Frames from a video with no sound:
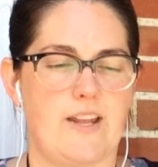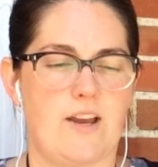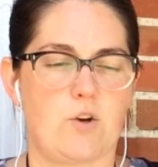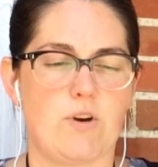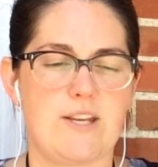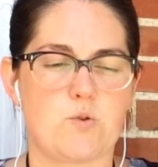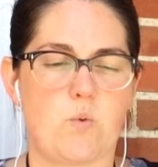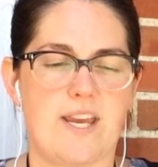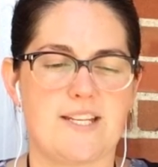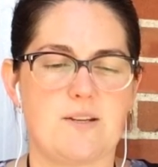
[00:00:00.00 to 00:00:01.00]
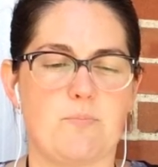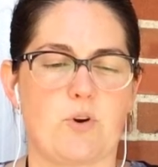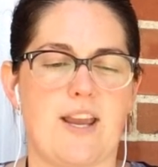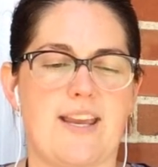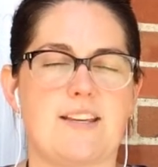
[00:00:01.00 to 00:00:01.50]
A great way to
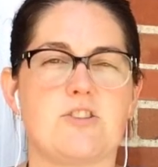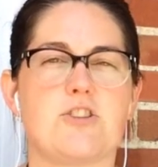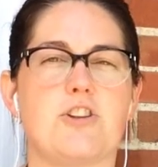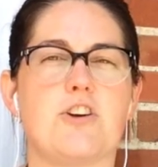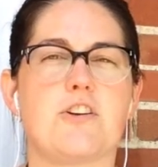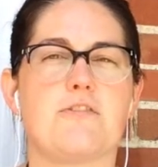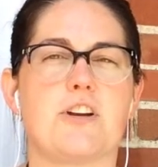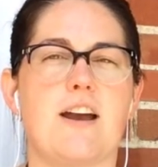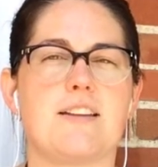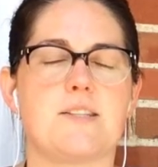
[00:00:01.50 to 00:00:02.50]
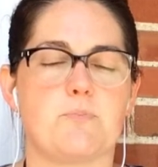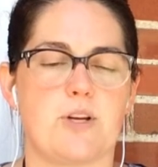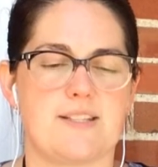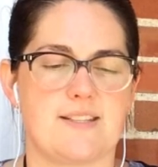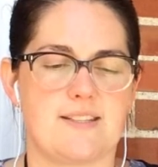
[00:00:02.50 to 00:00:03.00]
pray is to look for God's
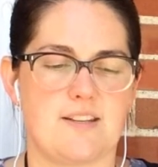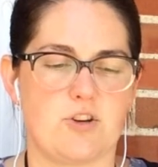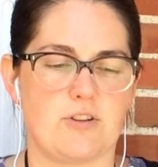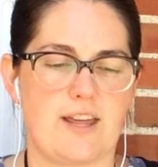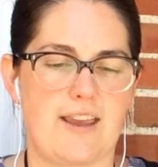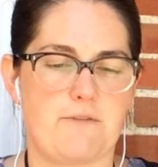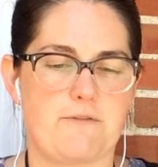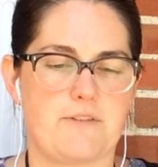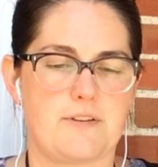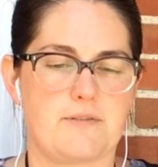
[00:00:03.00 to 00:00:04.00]
presence in your life.